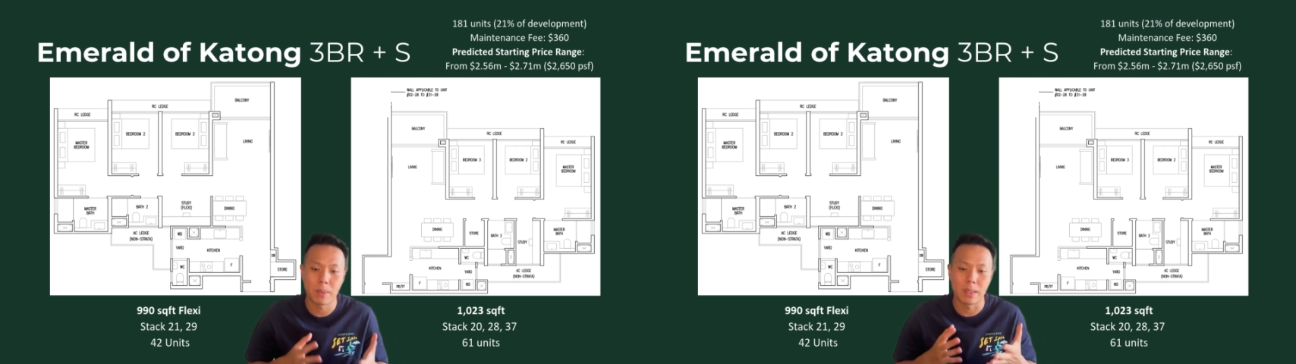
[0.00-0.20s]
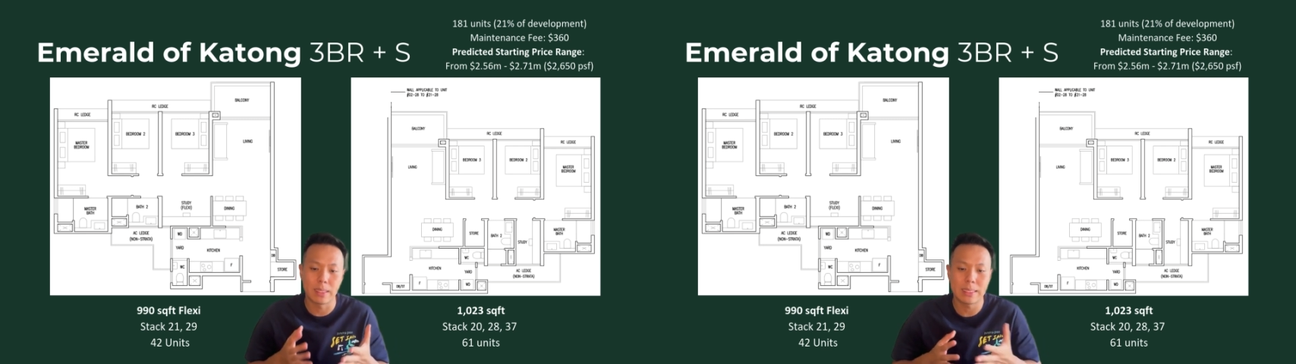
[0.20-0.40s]

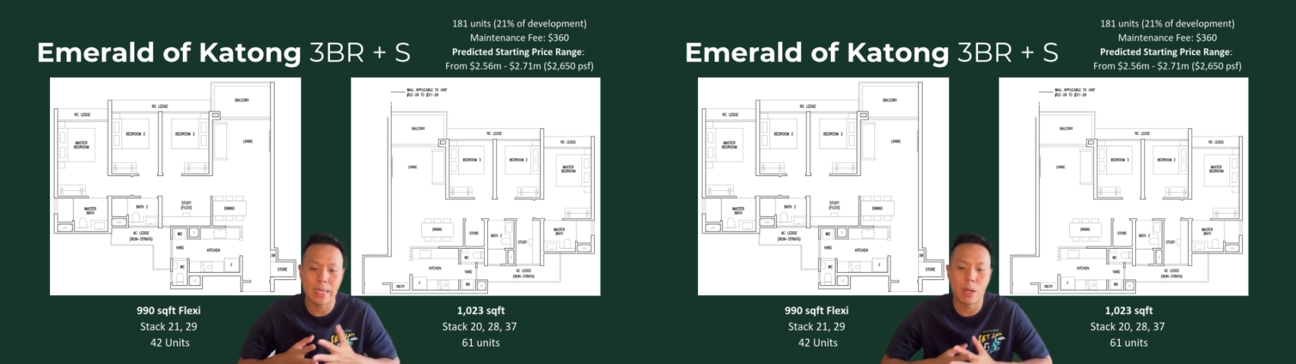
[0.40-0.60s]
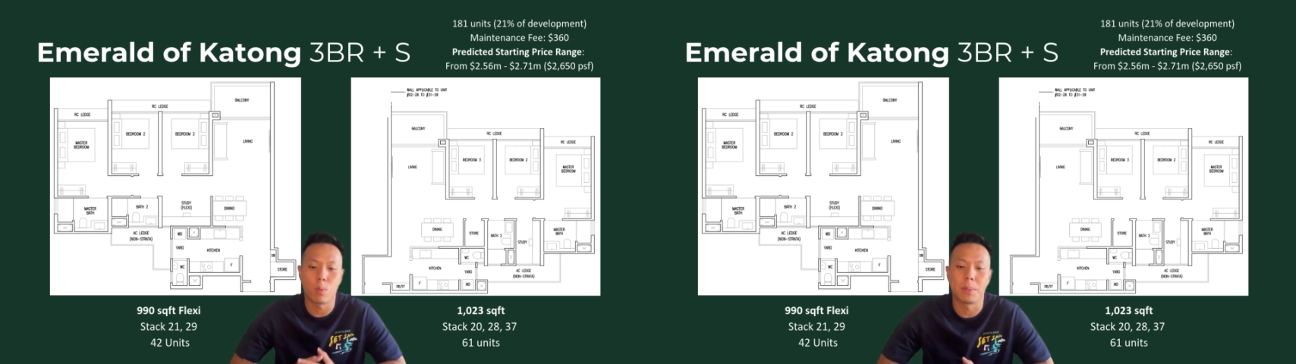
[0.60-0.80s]
this
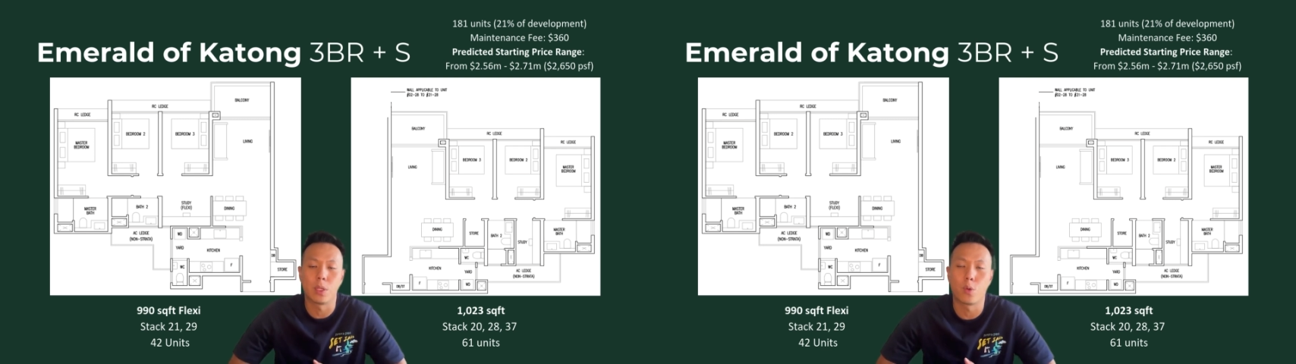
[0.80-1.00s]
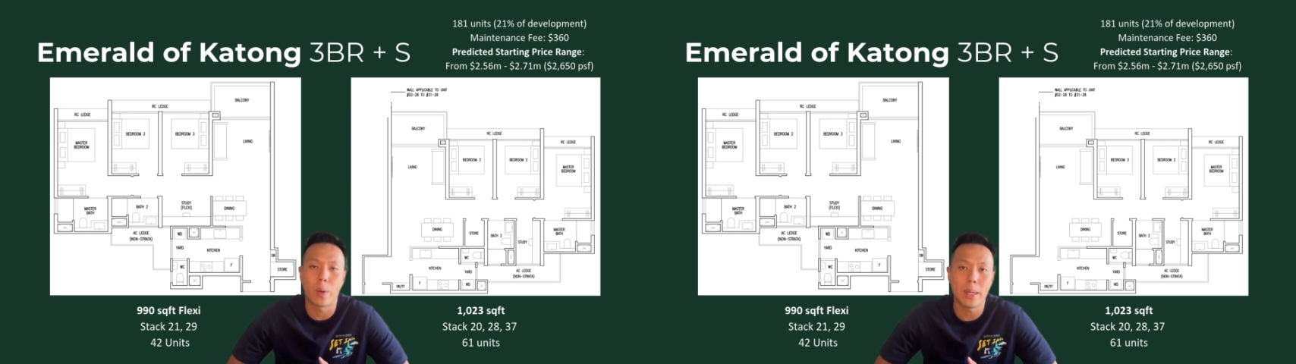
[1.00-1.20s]
layout will be
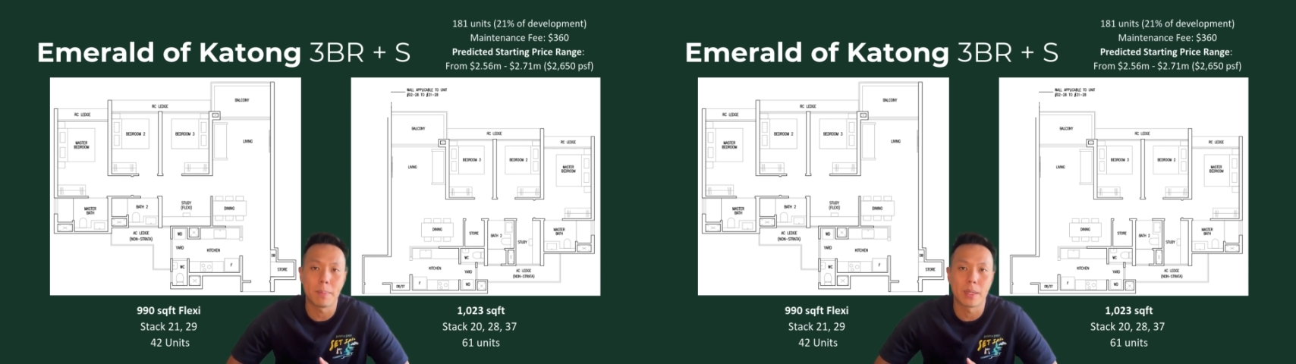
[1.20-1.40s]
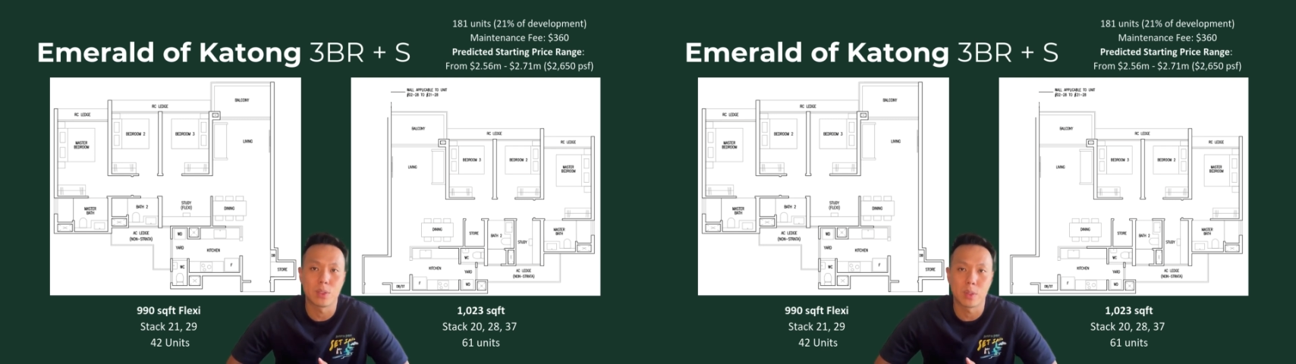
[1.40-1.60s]
great
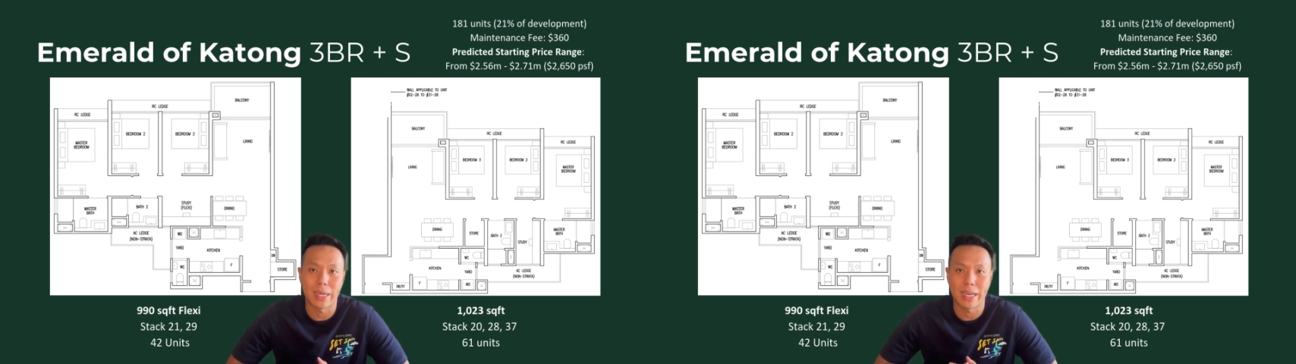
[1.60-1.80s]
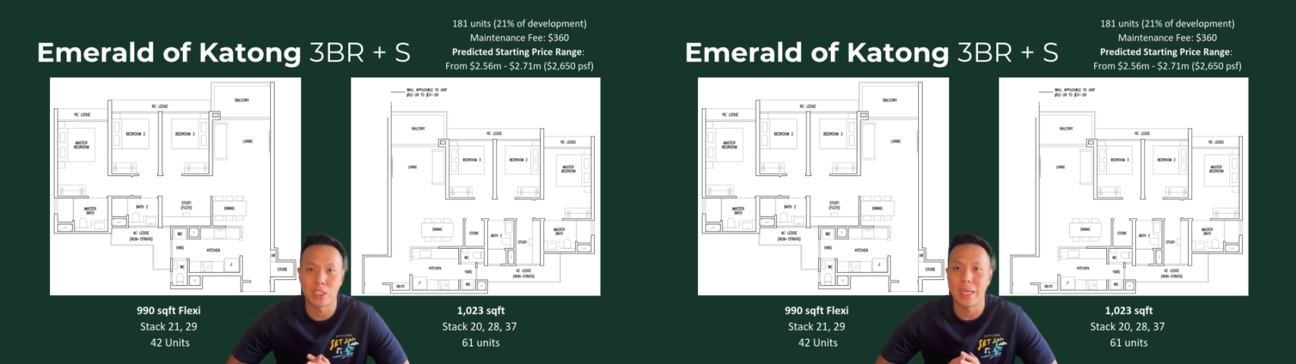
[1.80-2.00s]
because you can
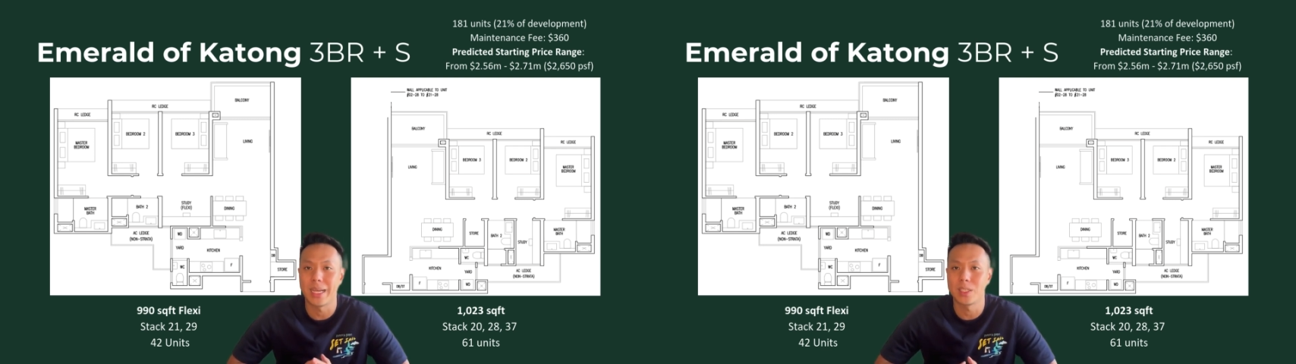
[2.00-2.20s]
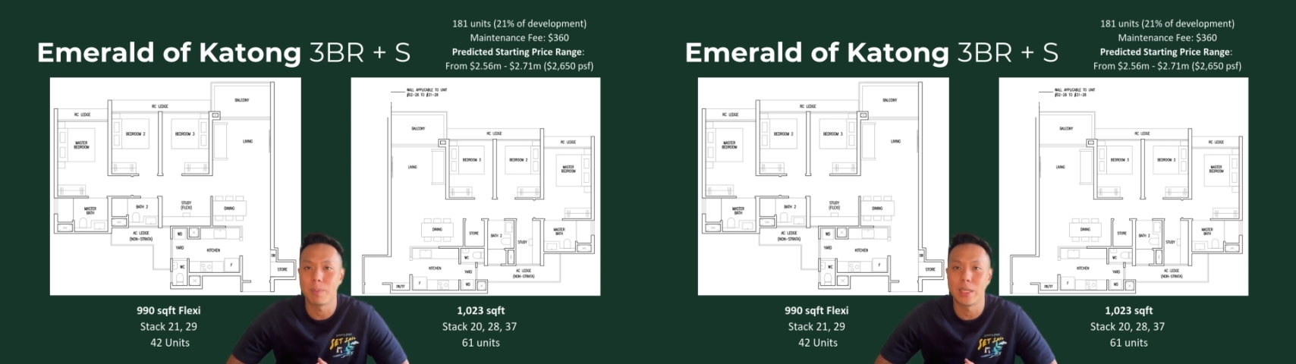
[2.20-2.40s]
actually
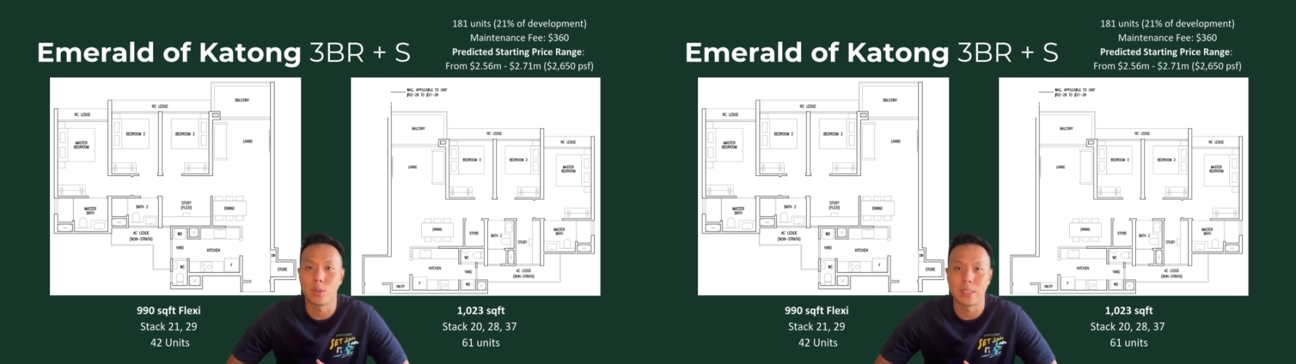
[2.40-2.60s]
expand your